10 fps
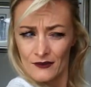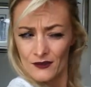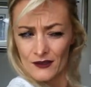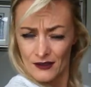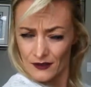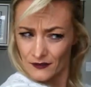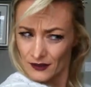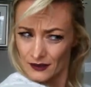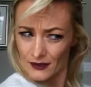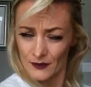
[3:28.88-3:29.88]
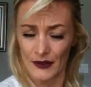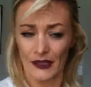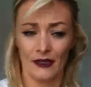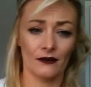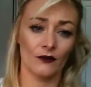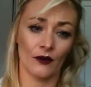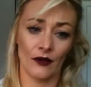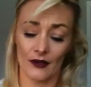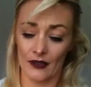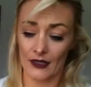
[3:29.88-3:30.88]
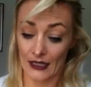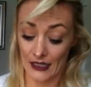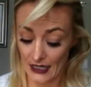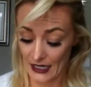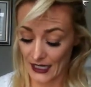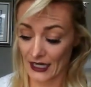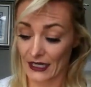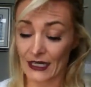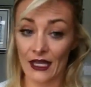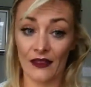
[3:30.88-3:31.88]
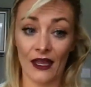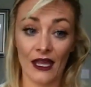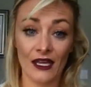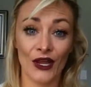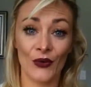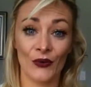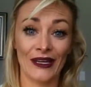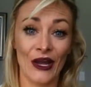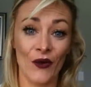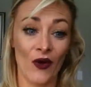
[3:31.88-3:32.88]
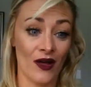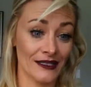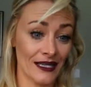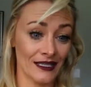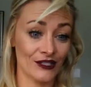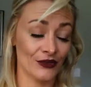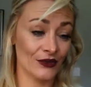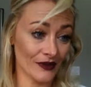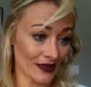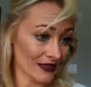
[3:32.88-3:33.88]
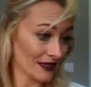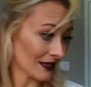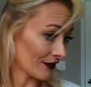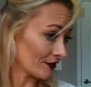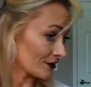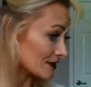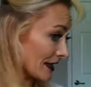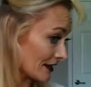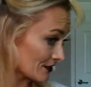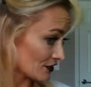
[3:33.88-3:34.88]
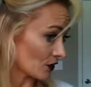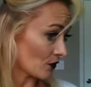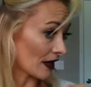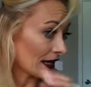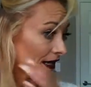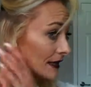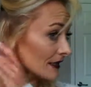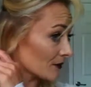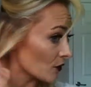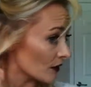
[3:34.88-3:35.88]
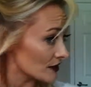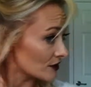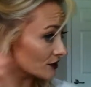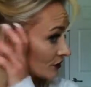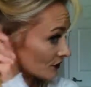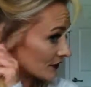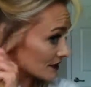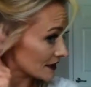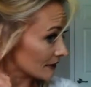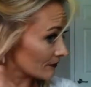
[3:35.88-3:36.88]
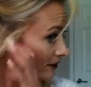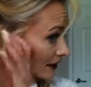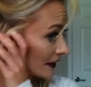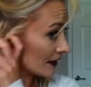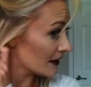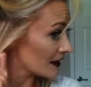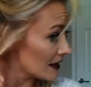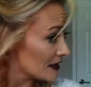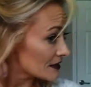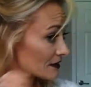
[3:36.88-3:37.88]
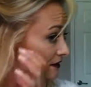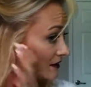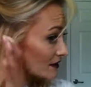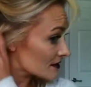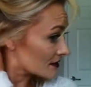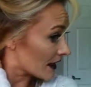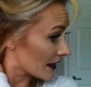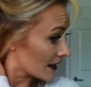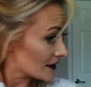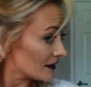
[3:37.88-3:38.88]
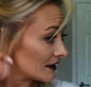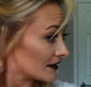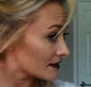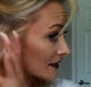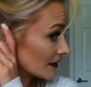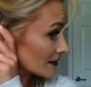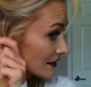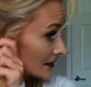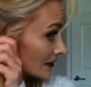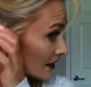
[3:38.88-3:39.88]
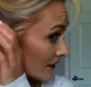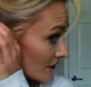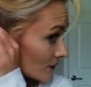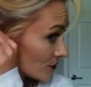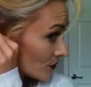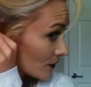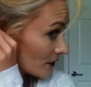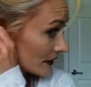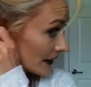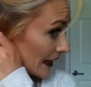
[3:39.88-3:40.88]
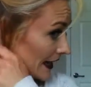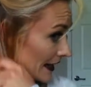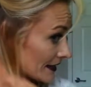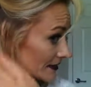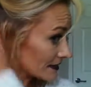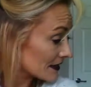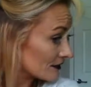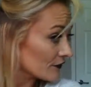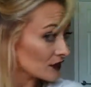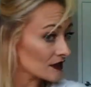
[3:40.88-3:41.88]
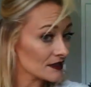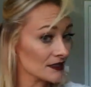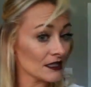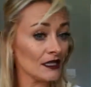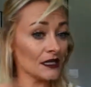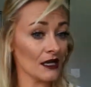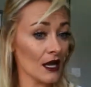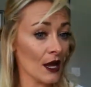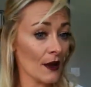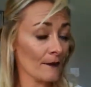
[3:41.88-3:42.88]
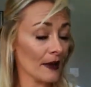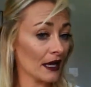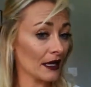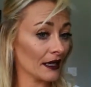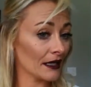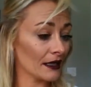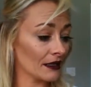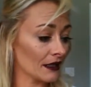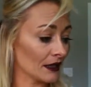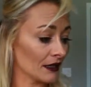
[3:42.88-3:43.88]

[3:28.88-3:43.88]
just give it a little bit, and then we go on to the other side. So I am going to do the same thing to this side as I did to the last. And if you can see my